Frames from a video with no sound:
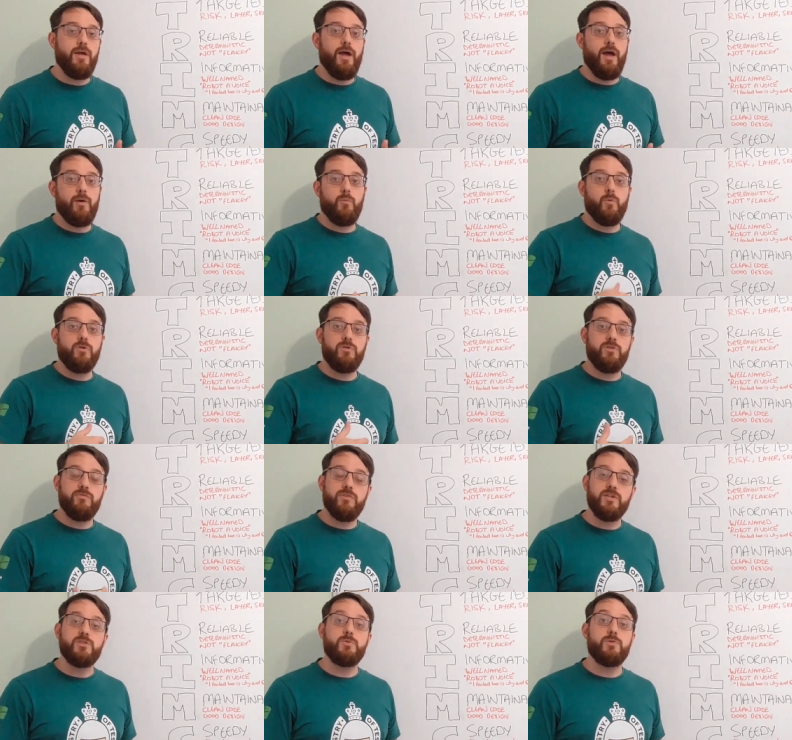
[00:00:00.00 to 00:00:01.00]
and one of the
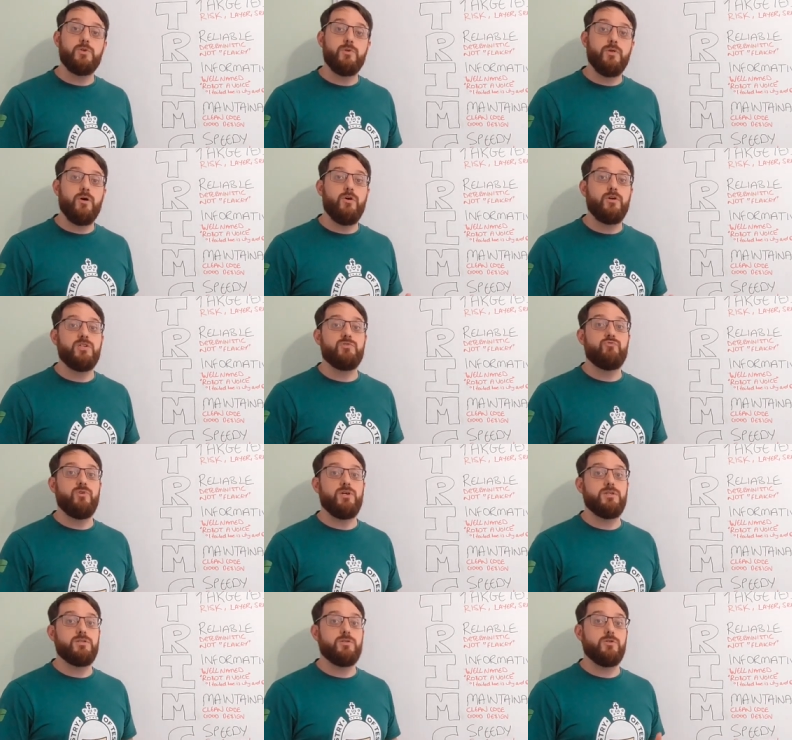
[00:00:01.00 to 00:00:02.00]
things we do that on is
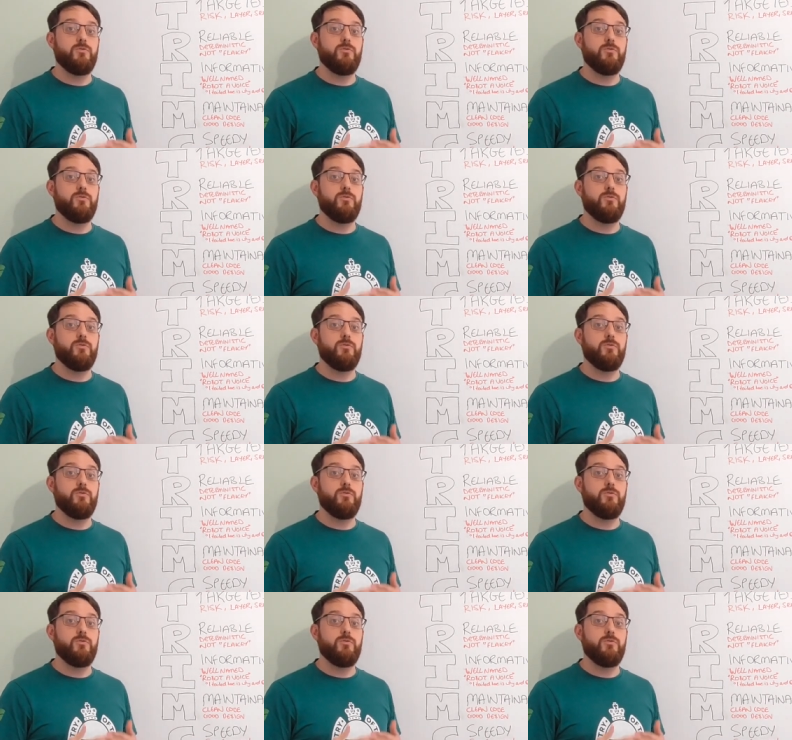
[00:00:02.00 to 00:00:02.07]
risk.